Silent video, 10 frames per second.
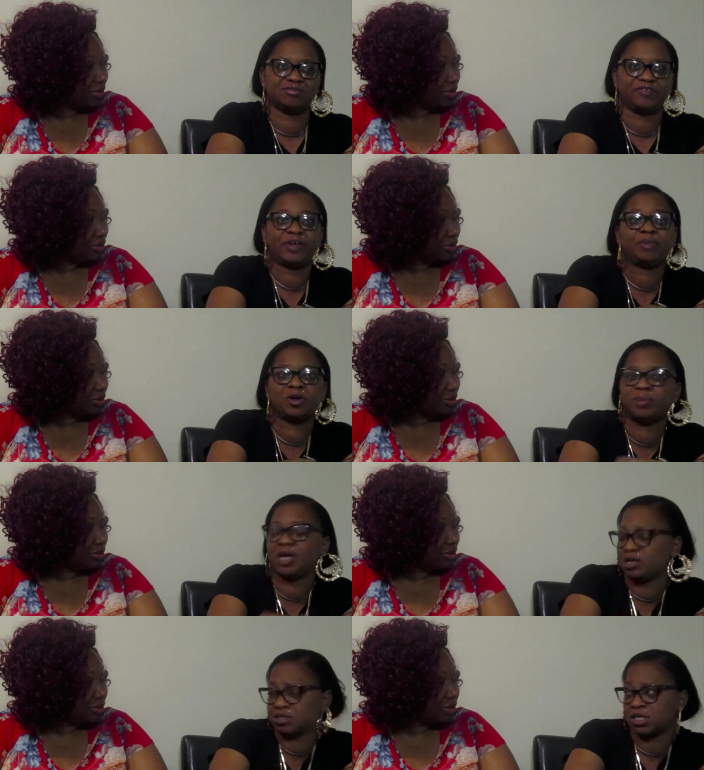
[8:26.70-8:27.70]
Speaker 1: Female
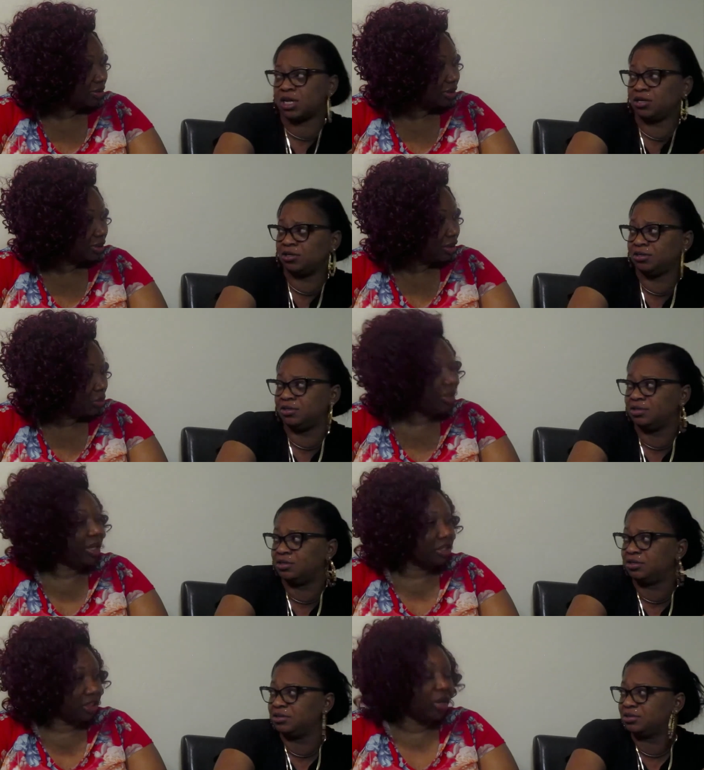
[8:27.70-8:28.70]
Beyonce.
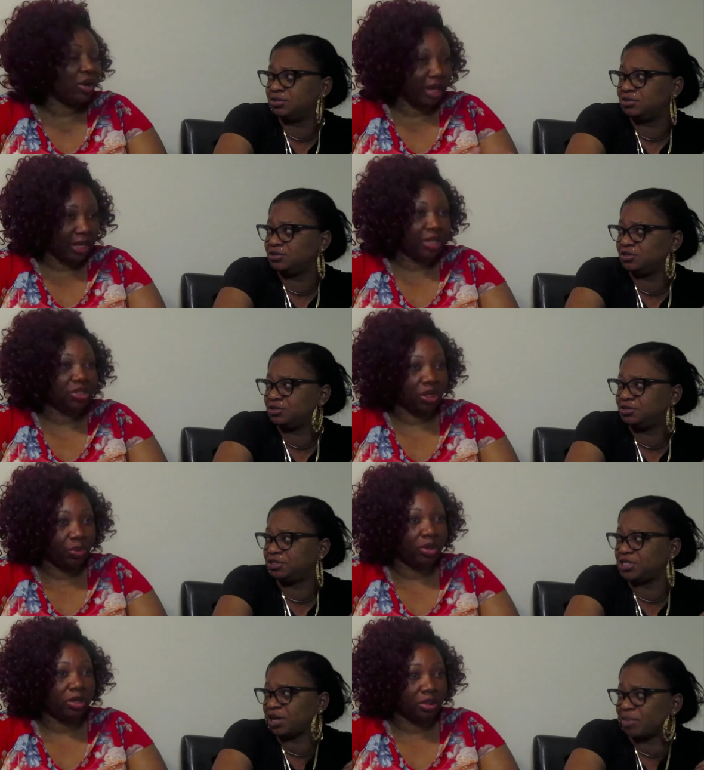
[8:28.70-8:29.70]
Speaker 2: Beyonce. Okay, that's good
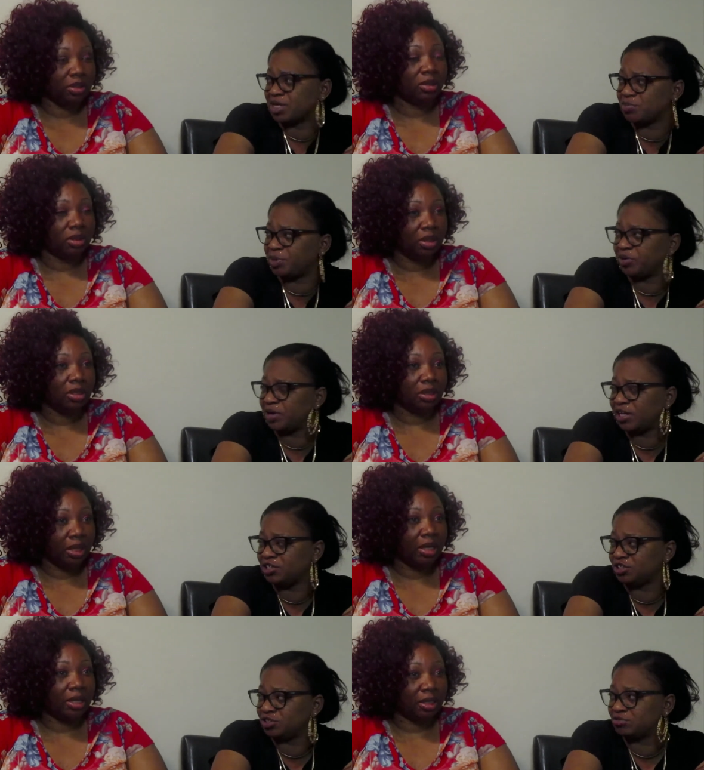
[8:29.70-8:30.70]
she one. like my spirit.
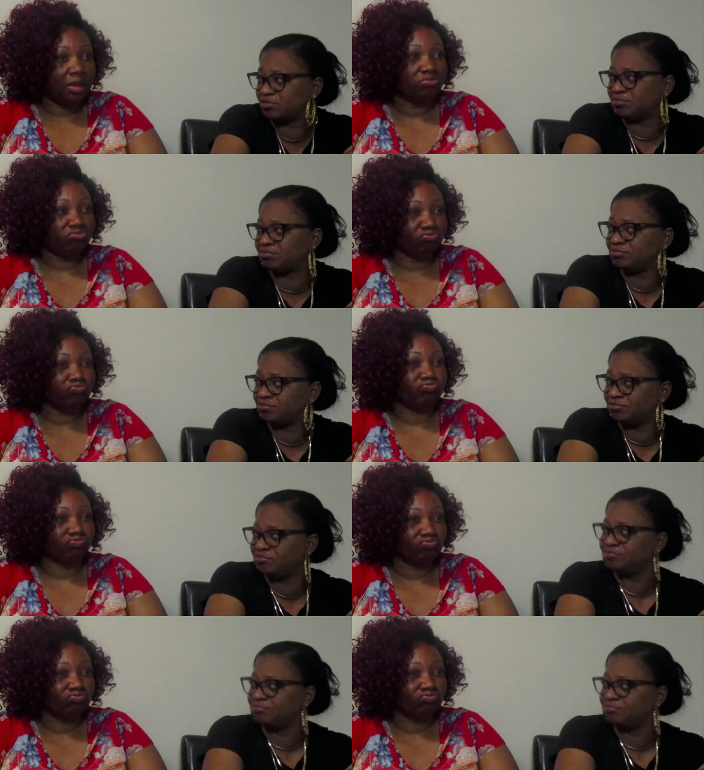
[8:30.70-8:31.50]
Yeah. Mm. hmm